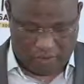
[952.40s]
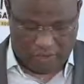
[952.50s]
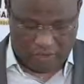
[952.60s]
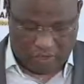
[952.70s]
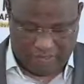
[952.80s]
on
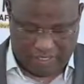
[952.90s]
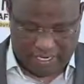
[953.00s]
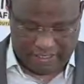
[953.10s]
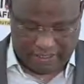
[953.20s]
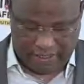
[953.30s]
the
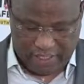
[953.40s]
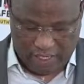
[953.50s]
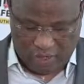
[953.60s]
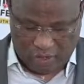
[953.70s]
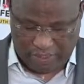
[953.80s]
COVID-19
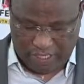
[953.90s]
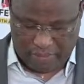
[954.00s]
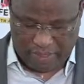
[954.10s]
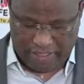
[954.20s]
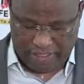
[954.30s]

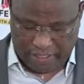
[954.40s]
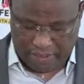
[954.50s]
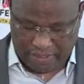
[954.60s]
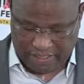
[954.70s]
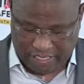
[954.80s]
containment
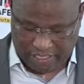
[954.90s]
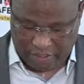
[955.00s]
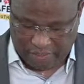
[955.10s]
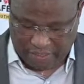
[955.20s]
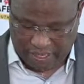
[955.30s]
and
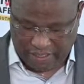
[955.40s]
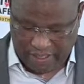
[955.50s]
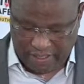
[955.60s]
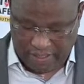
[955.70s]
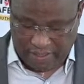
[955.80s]
mitigation plan.
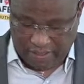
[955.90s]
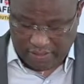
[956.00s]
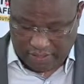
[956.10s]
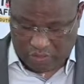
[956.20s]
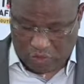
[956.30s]

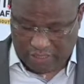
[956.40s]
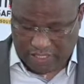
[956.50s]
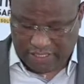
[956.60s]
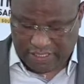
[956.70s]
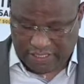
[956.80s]
This
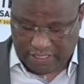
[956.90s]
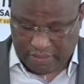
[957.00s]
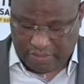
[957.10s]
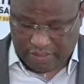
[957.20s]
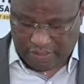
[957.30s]
coordinating
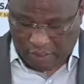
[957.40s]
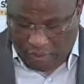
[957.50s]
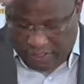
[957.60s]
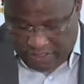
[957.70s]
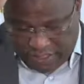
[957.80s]
team is a
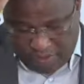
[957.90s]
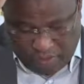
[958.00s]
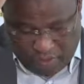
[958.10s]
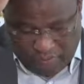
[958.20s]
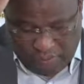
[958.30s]
work stream
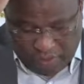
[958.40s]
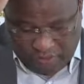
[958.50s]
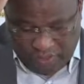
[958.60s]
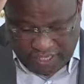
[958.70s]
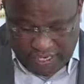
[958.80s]
of the
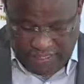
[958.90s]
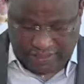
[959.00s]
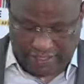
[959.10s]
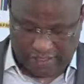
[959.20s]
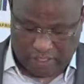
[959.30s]
Provincial
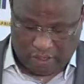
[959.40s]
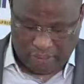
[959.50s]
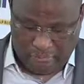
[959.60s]
Disaster